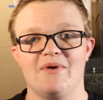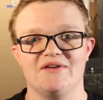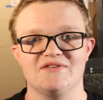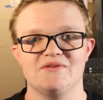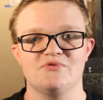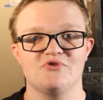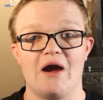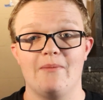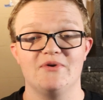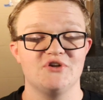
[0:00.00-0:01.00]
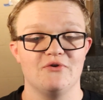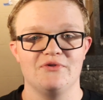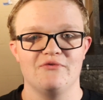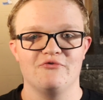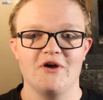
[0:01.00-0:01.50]
button, subscribe, and share it
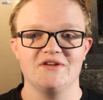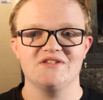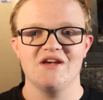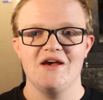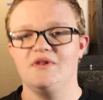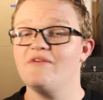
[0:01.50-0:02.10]
with your friends.